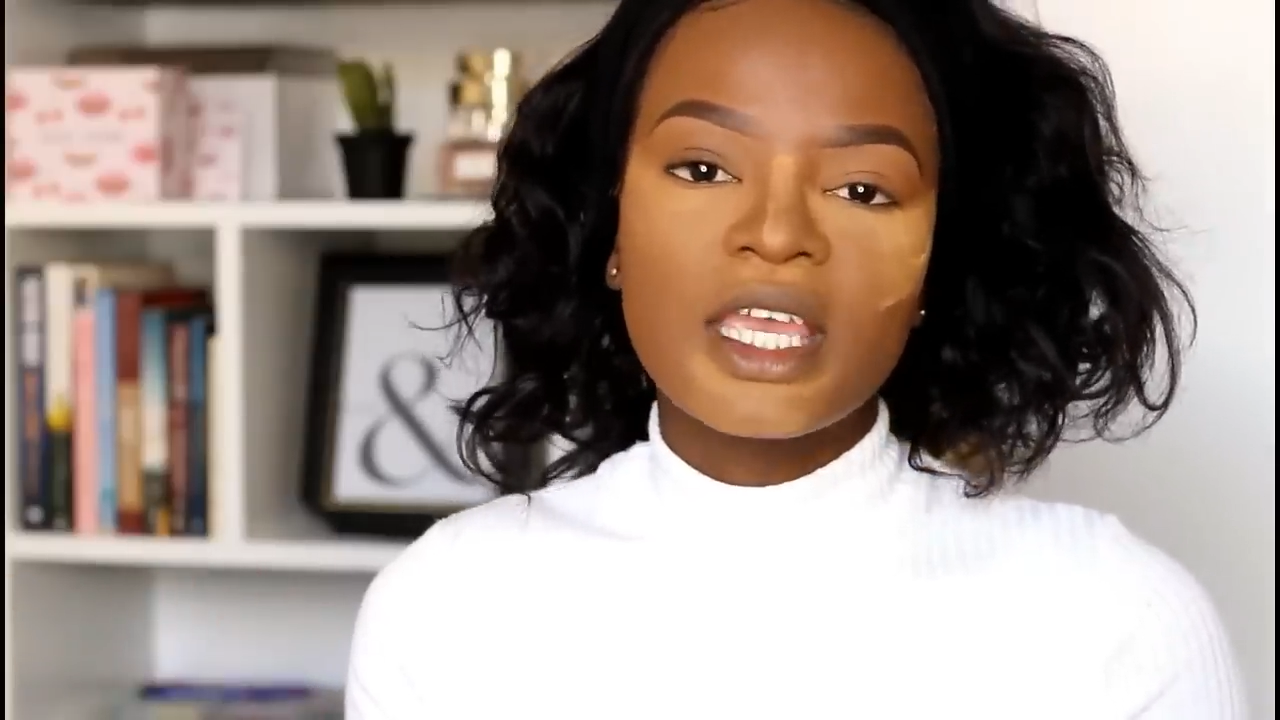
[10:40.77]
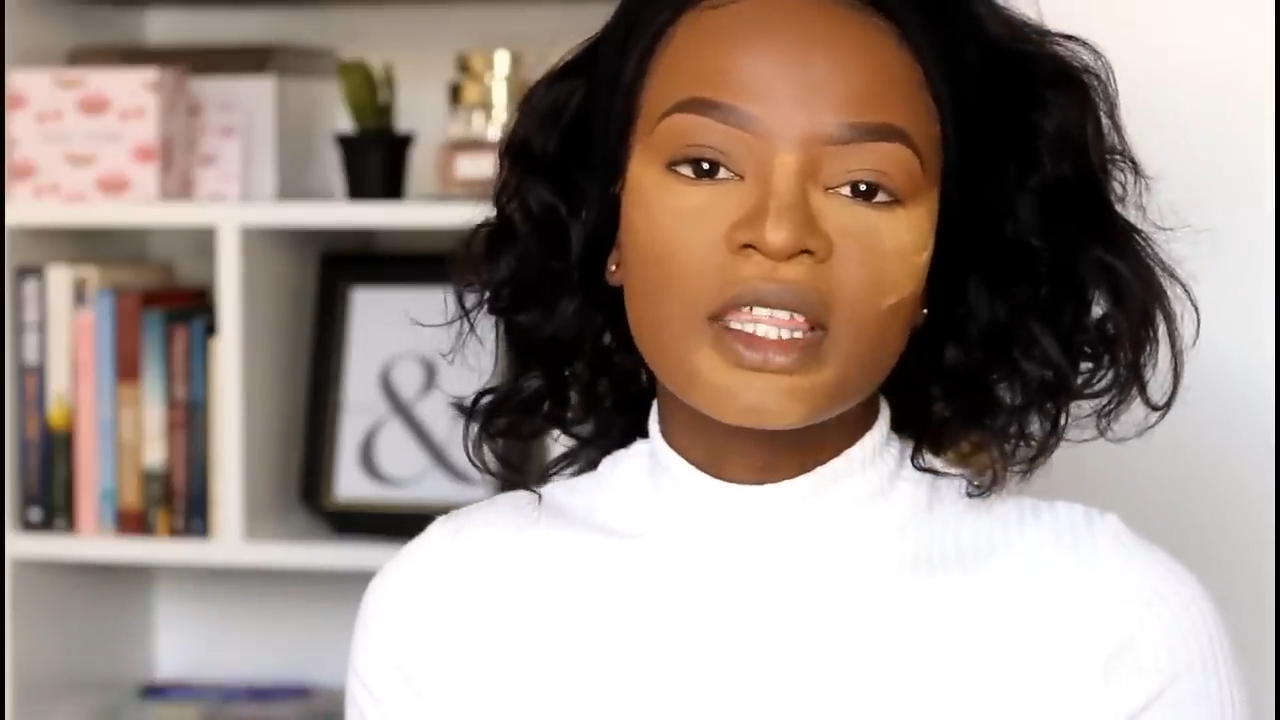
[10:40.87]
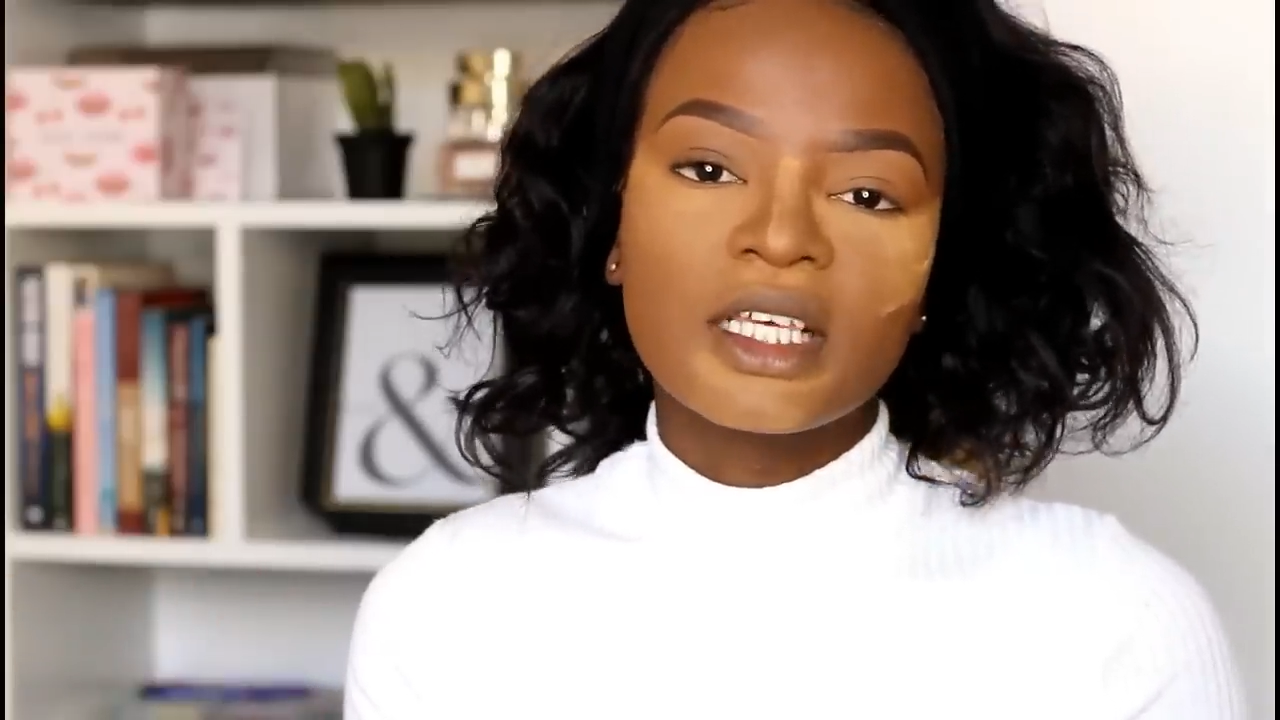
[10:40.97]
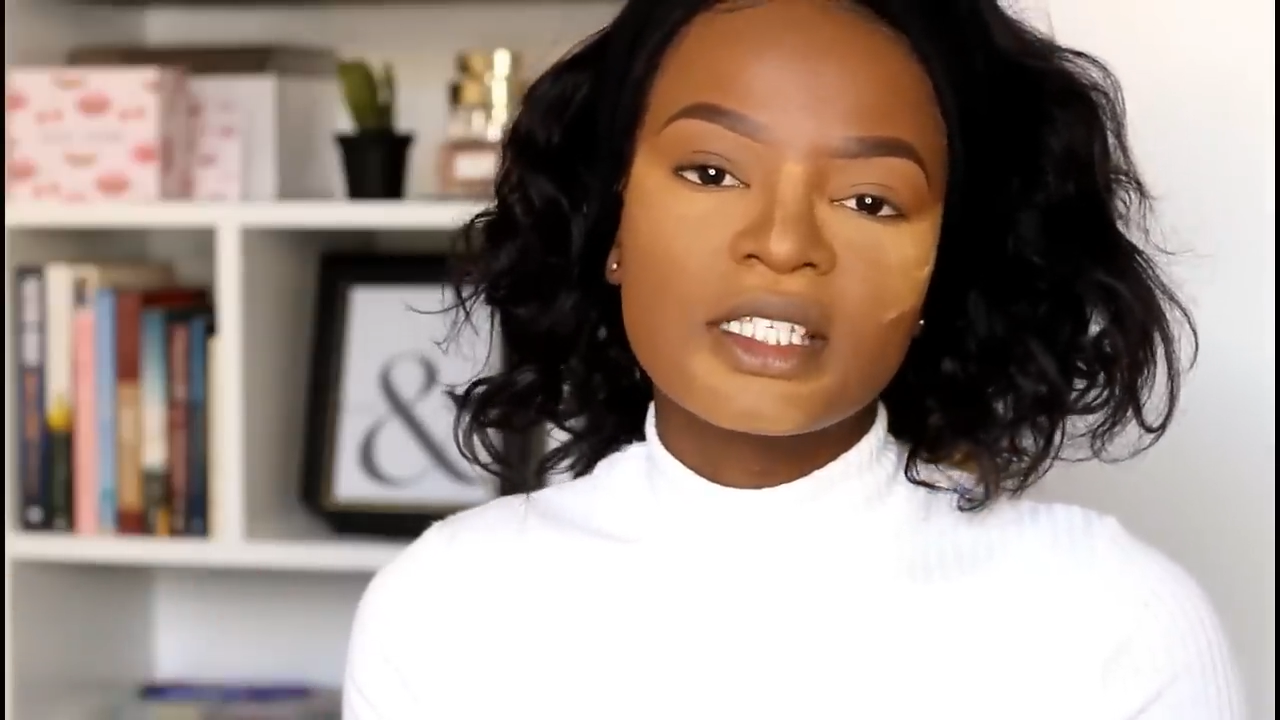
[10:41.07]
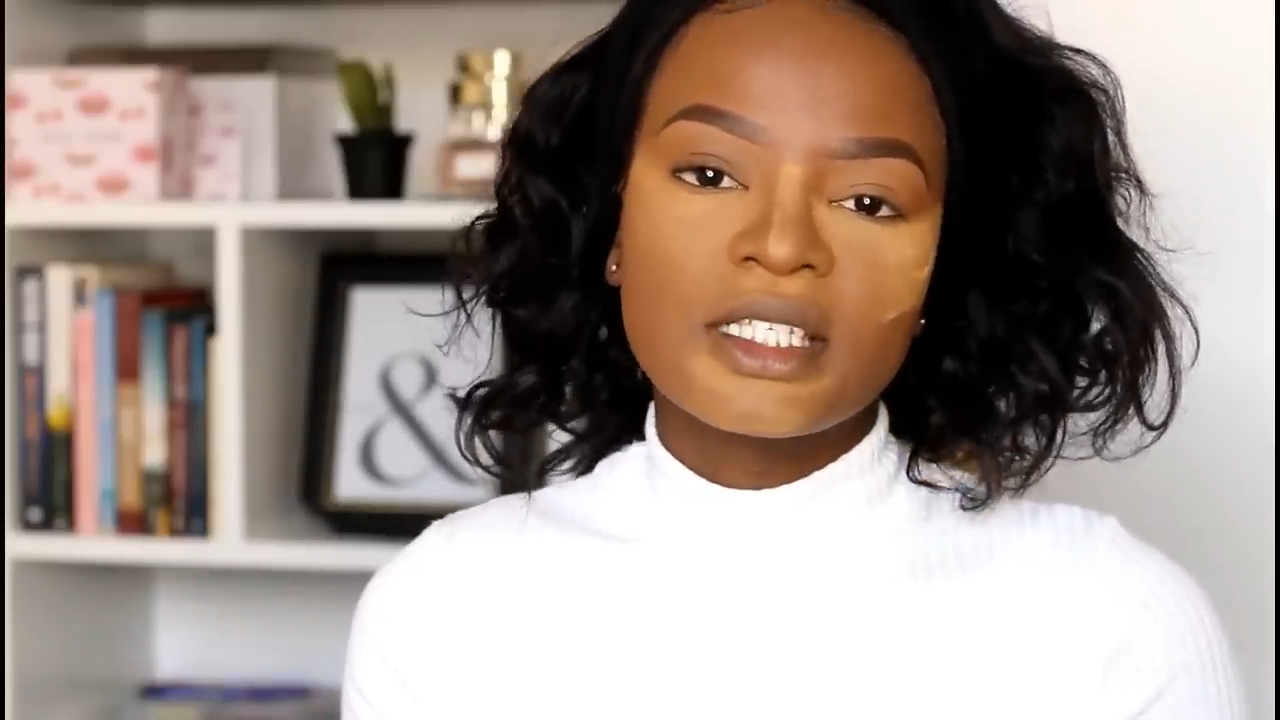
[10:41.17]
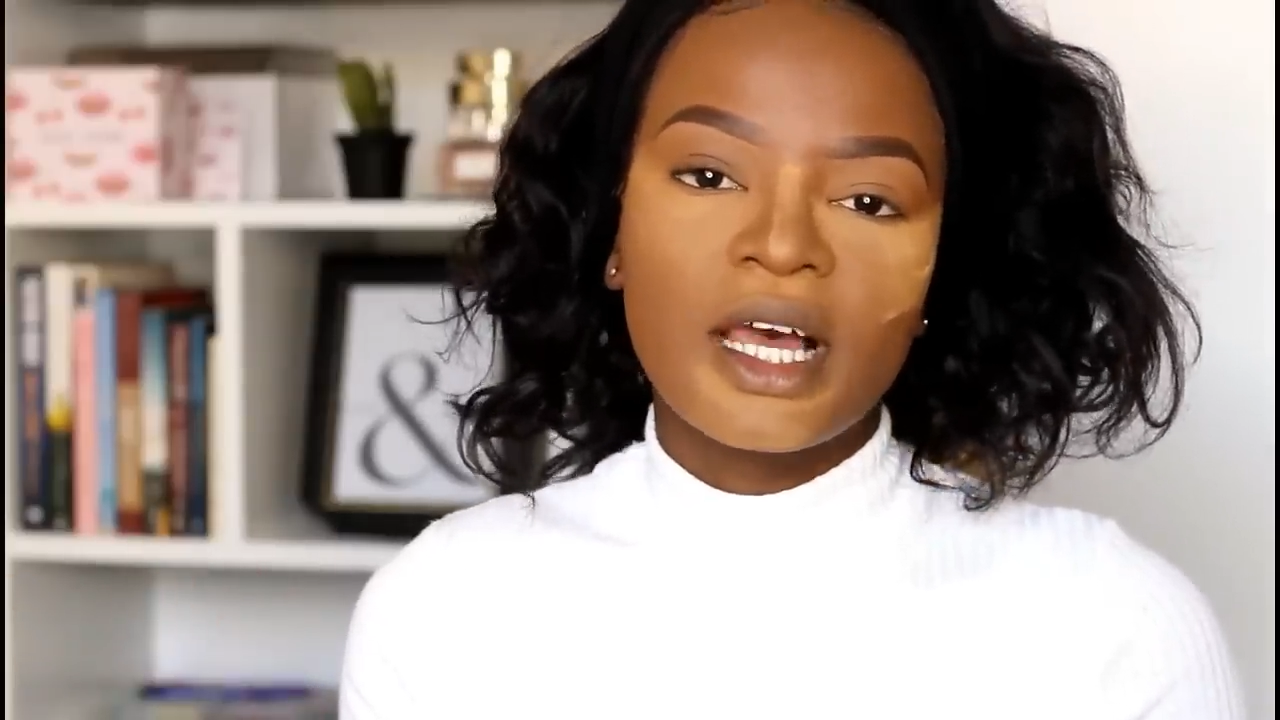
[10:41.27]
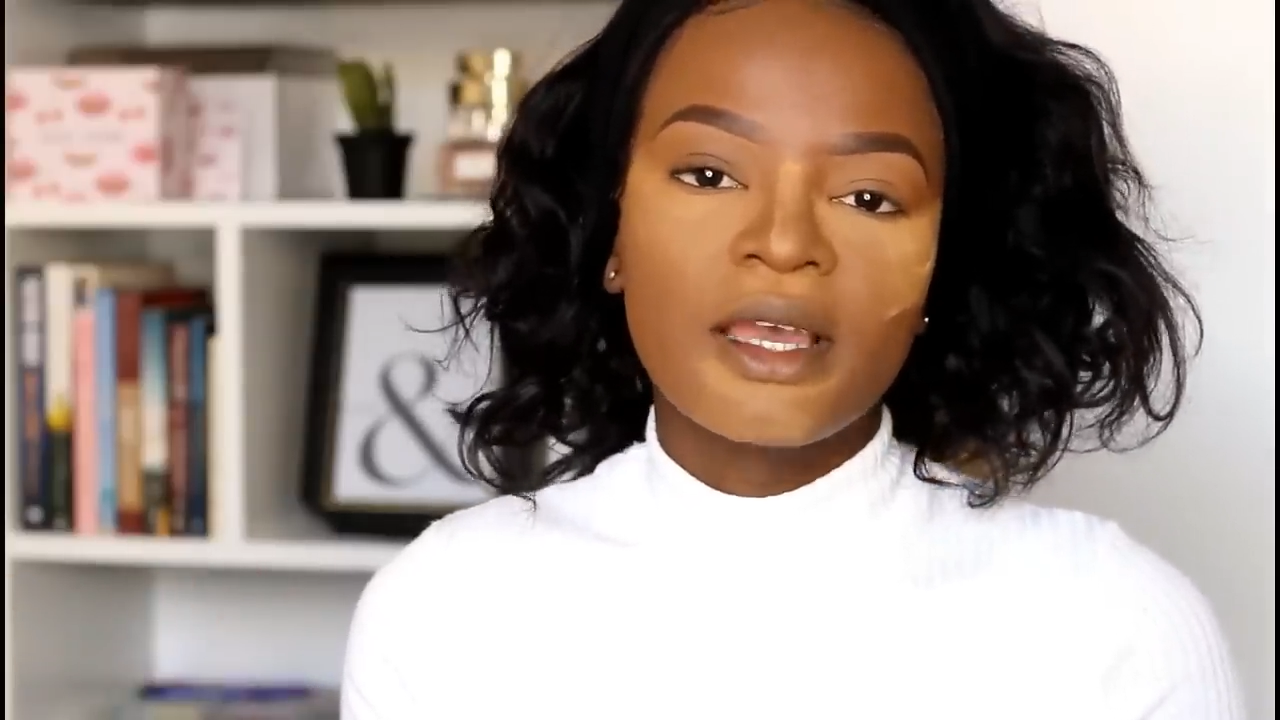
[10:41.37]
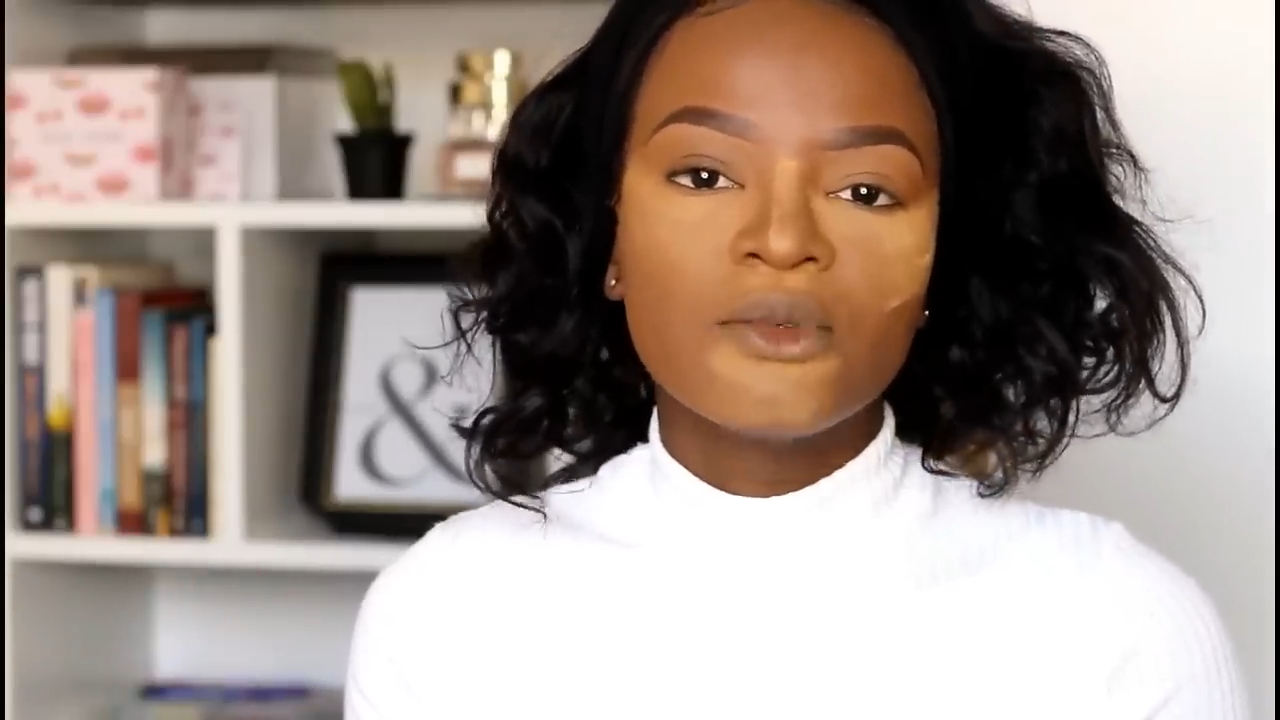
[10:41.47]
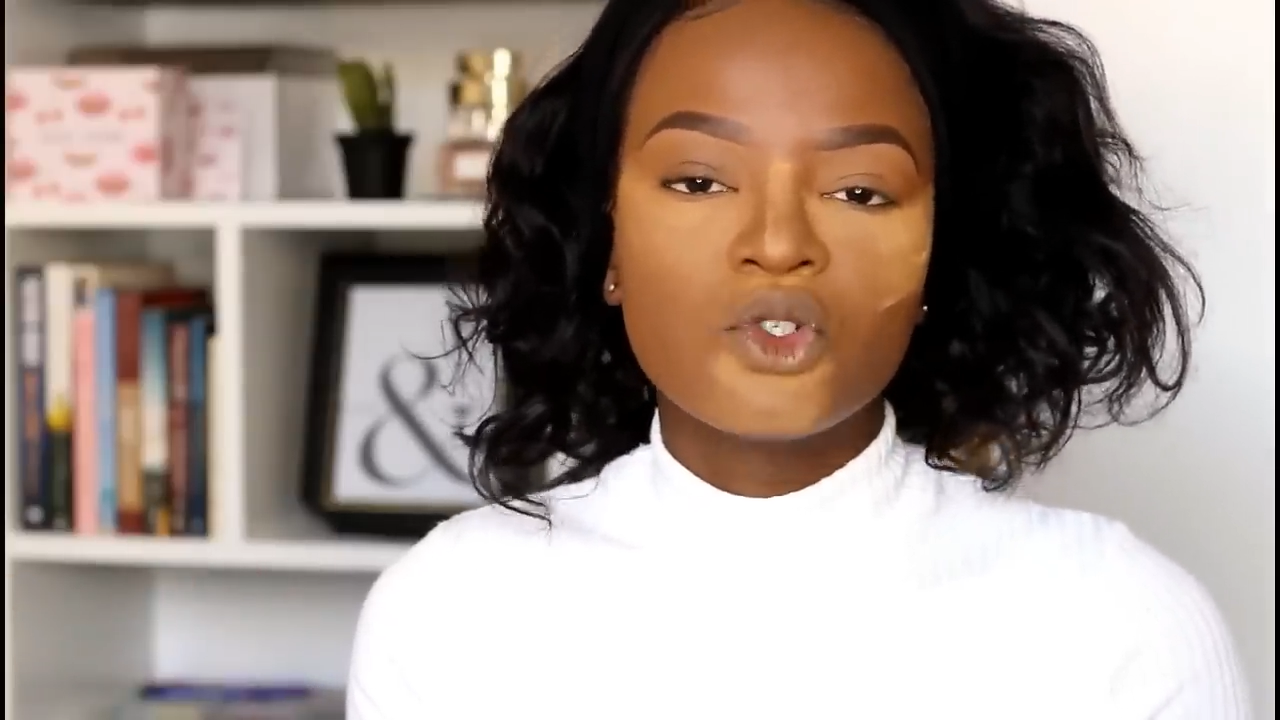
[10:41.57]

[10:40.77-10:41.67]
this time to